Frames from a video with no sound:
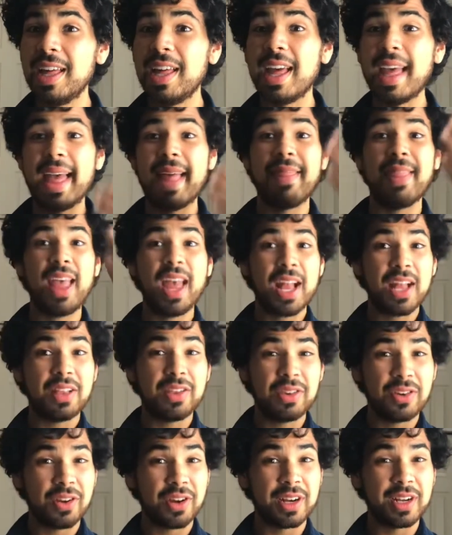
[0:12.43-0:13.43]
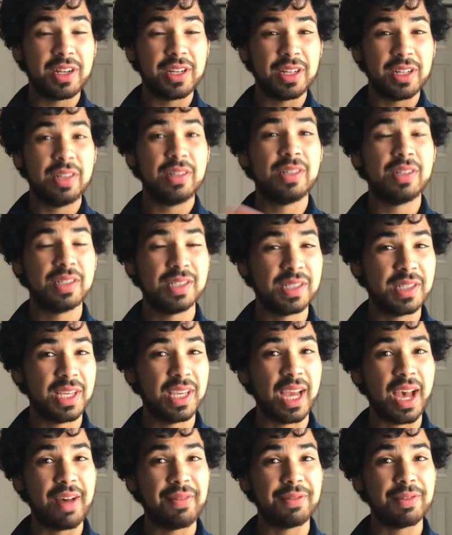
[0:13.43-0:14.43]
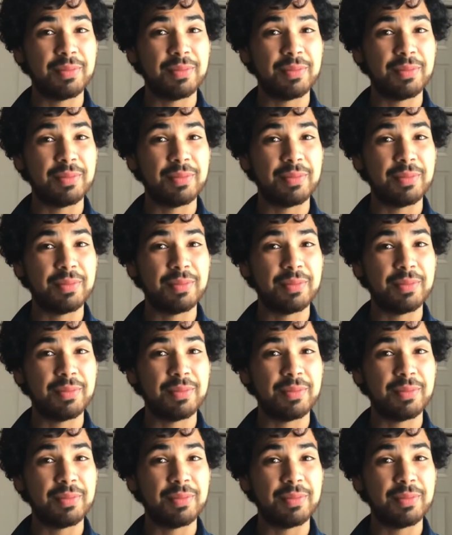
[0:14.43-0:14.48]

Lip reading: and then you're going to sing after